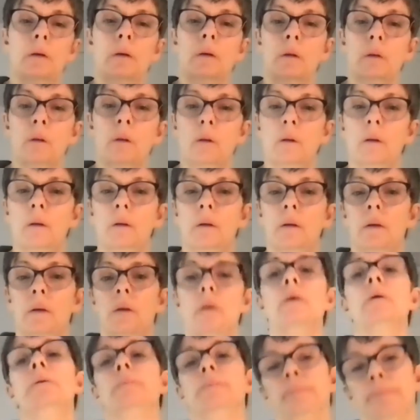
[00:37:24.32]
anything you want to
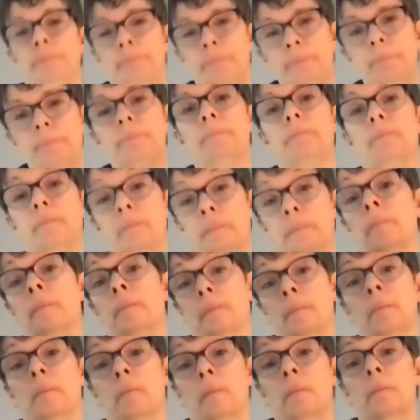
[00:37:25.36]
be, or, you know, whatever. But,
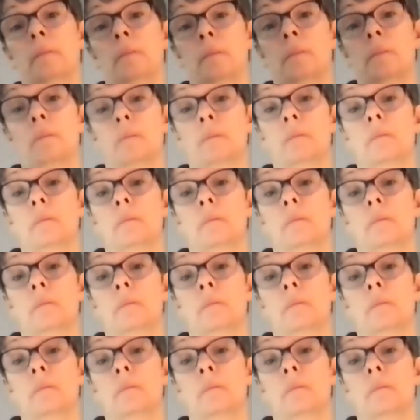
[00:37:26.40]
you know,